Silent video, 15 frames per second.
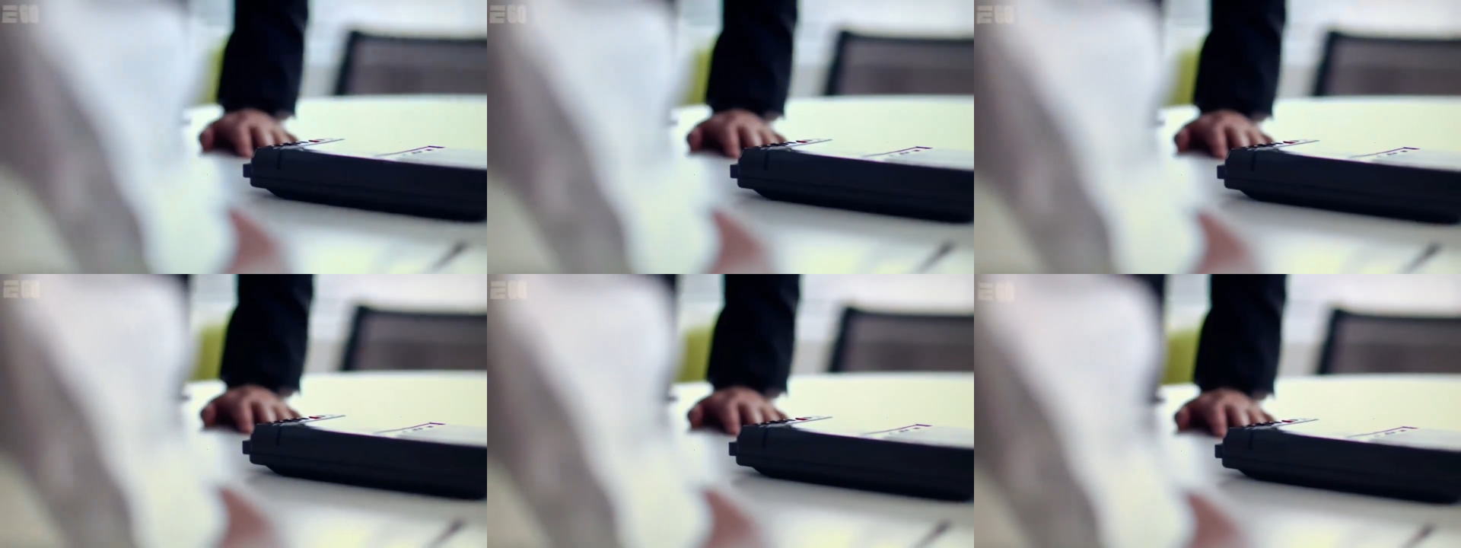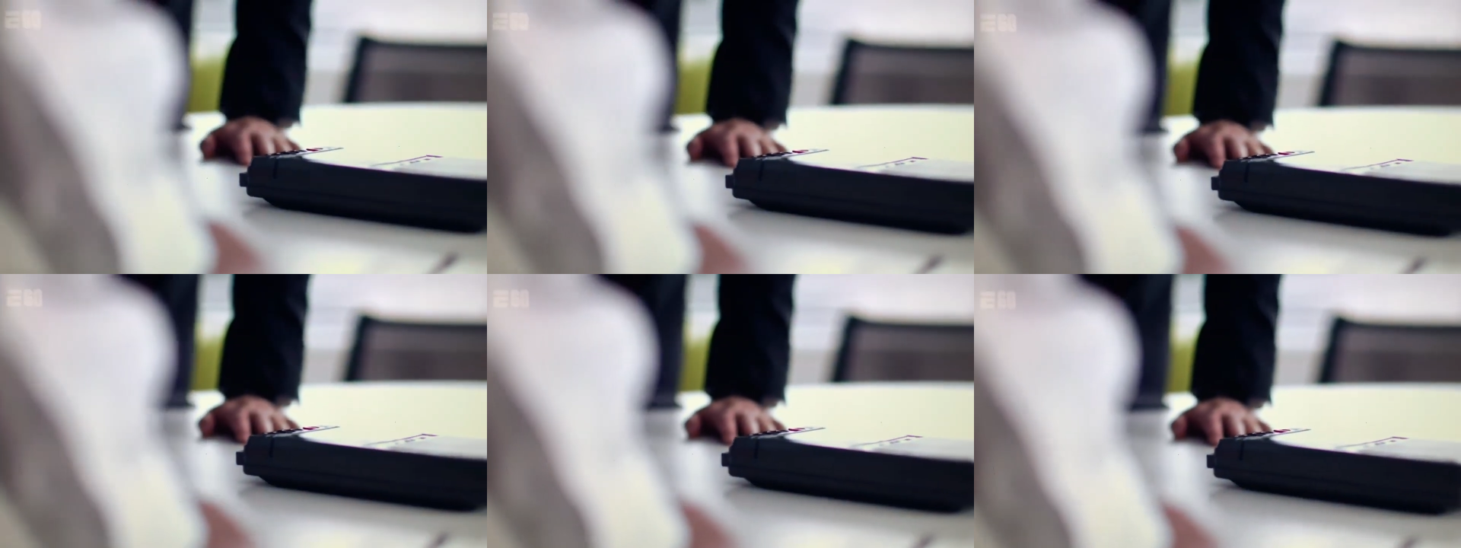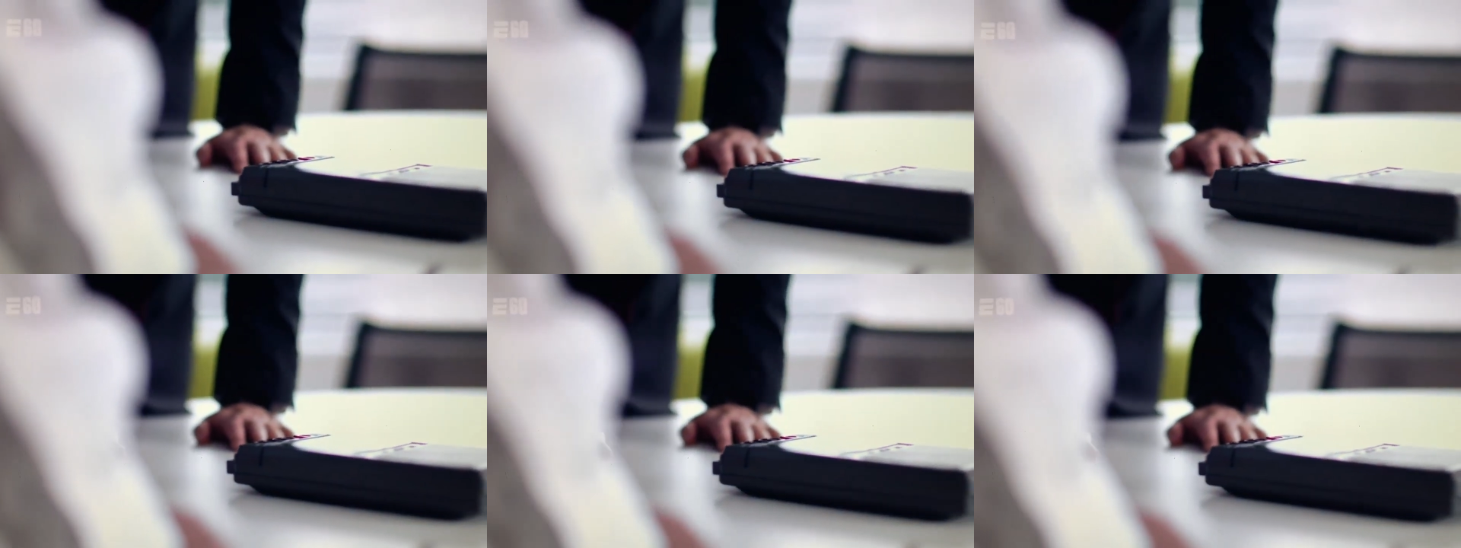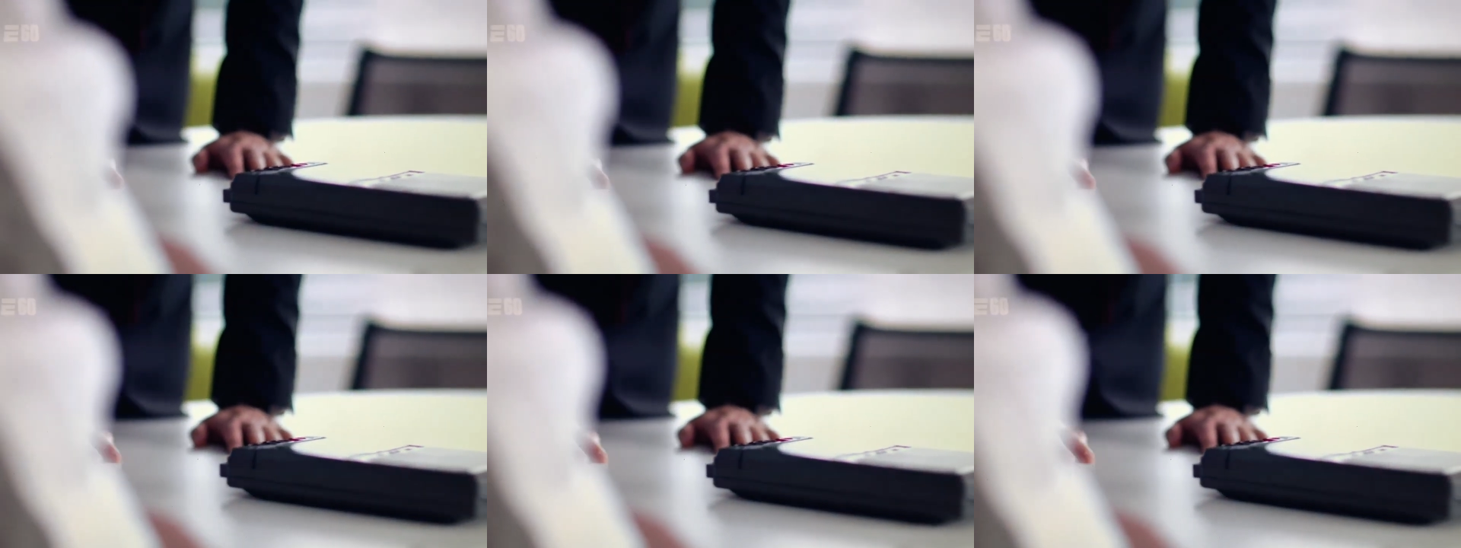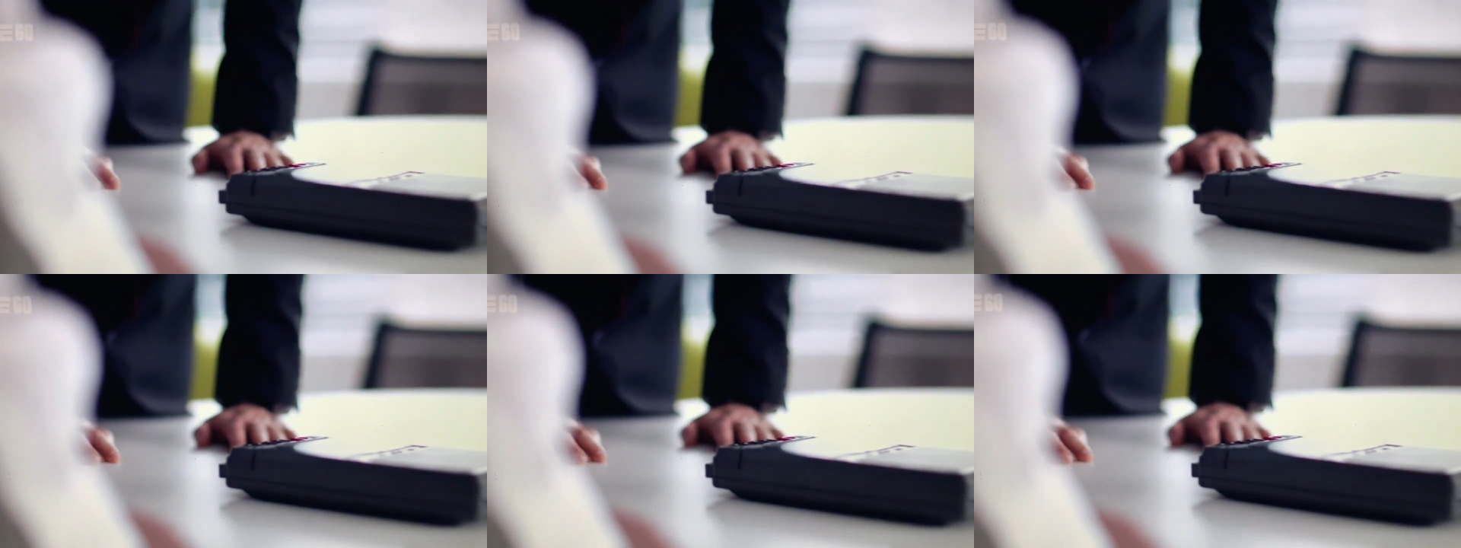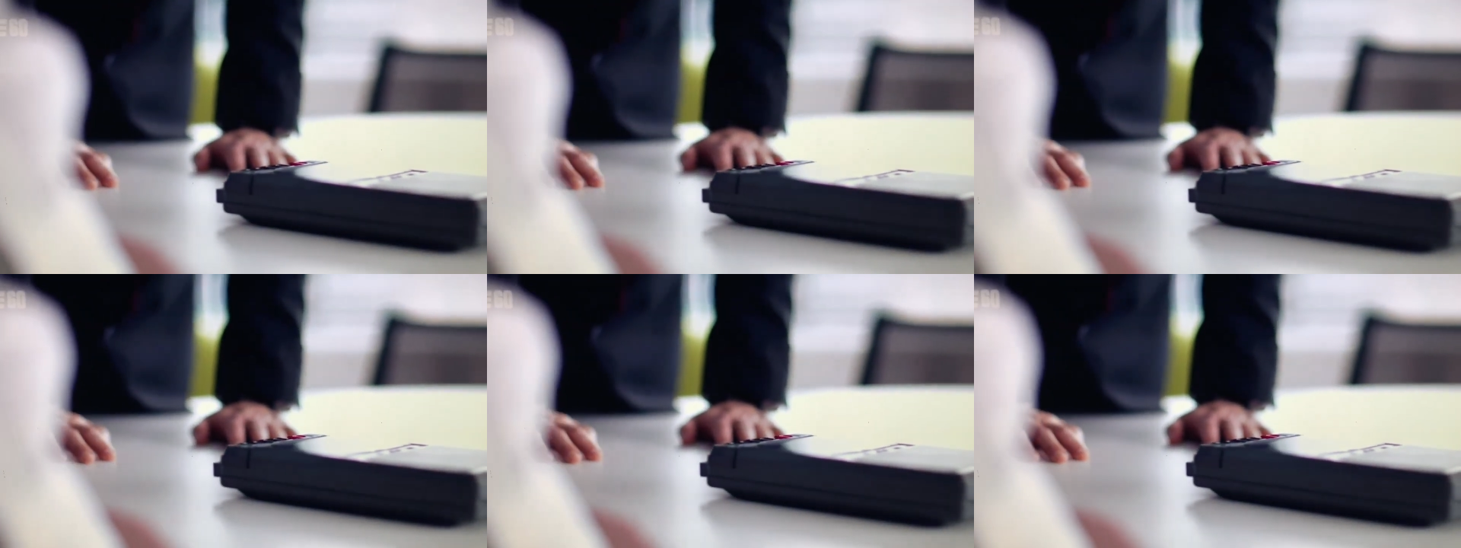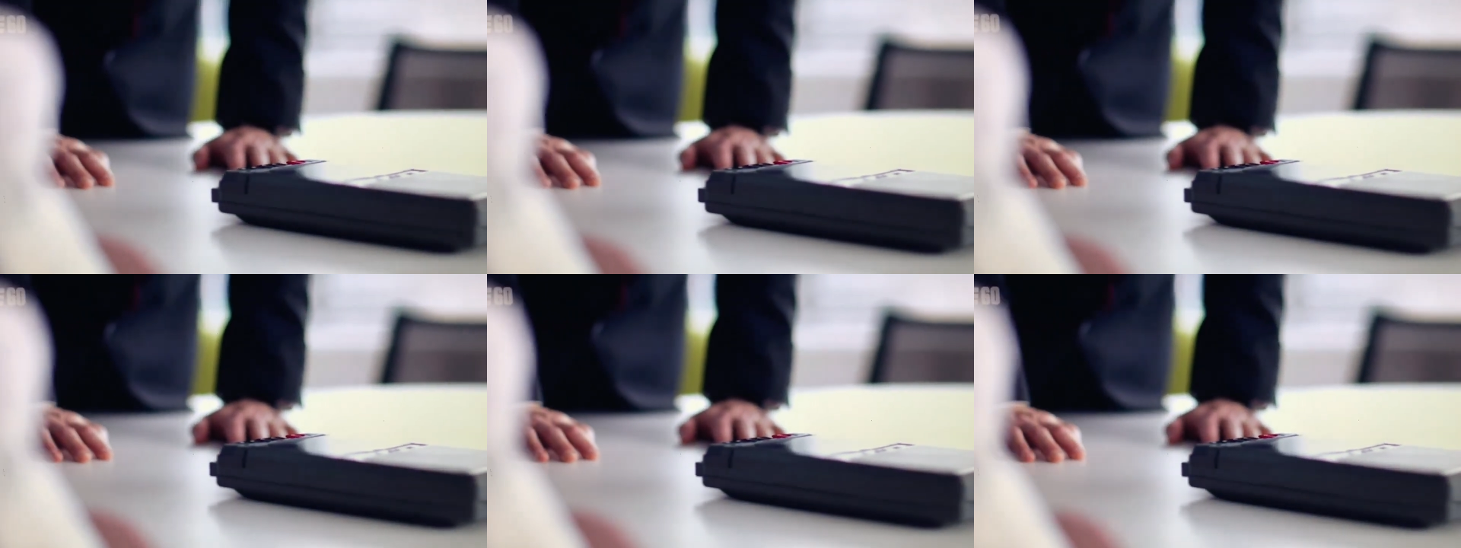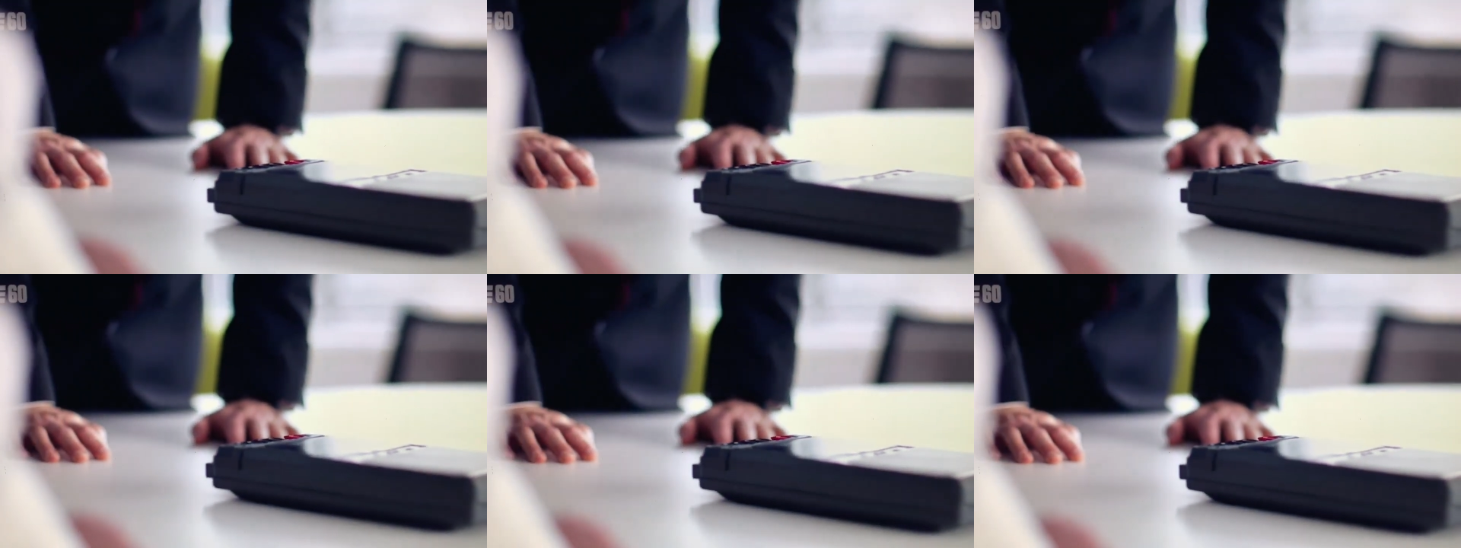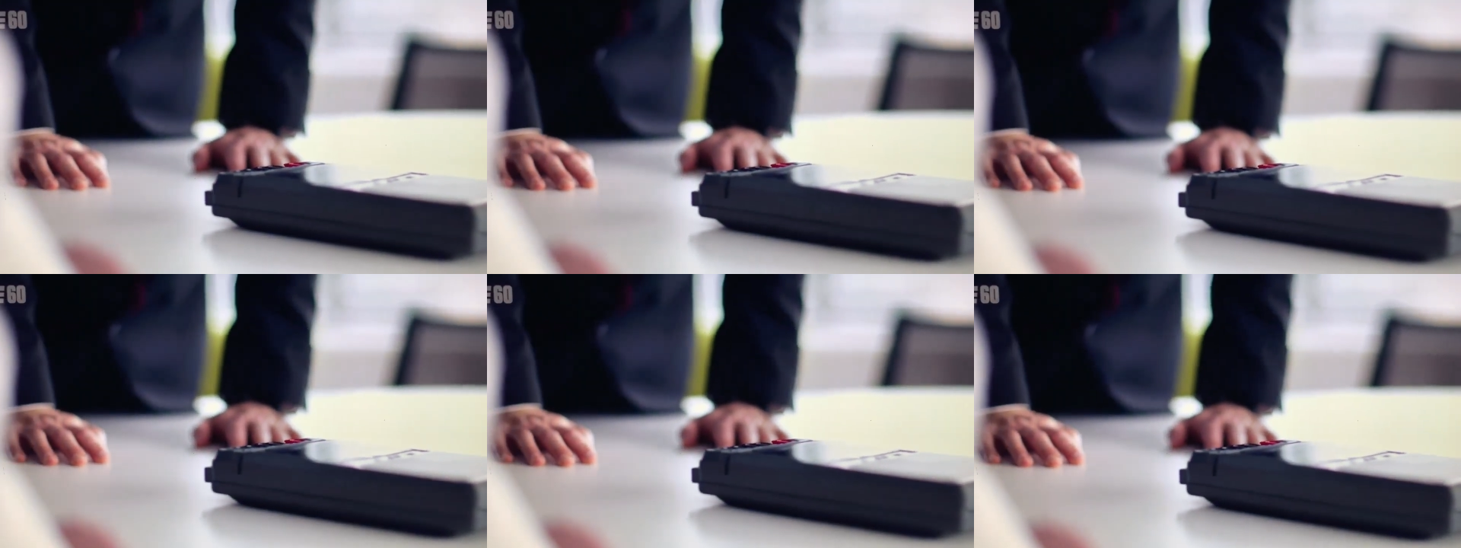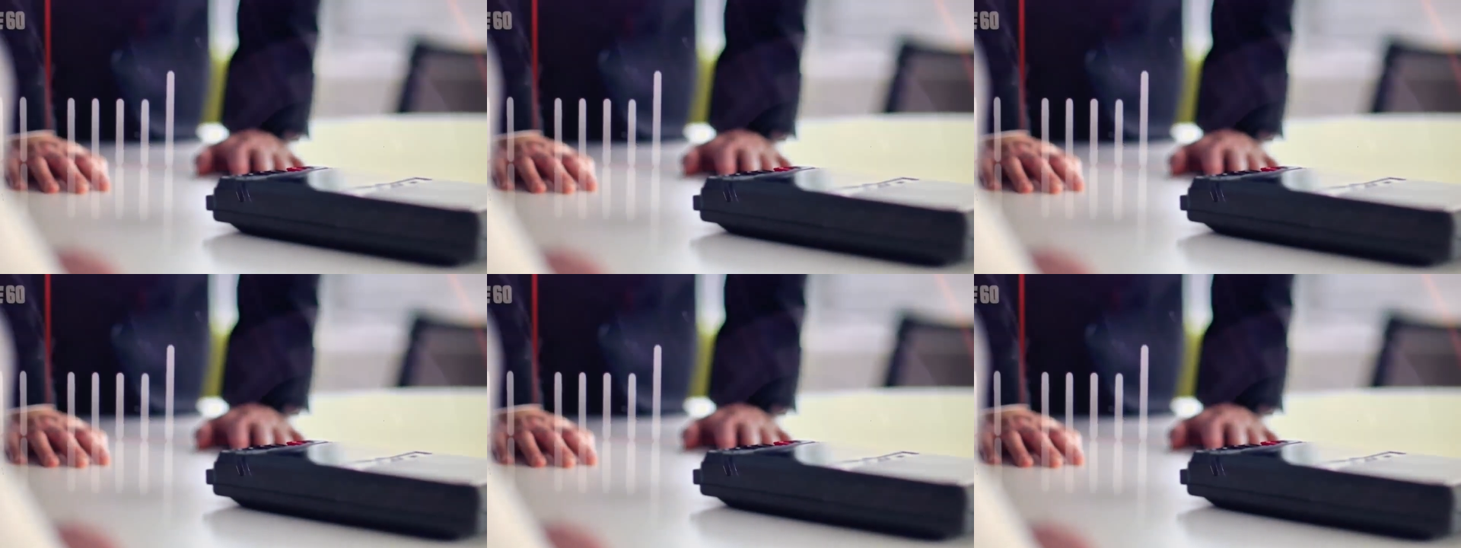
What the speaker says: Nobody's mouth can be seen.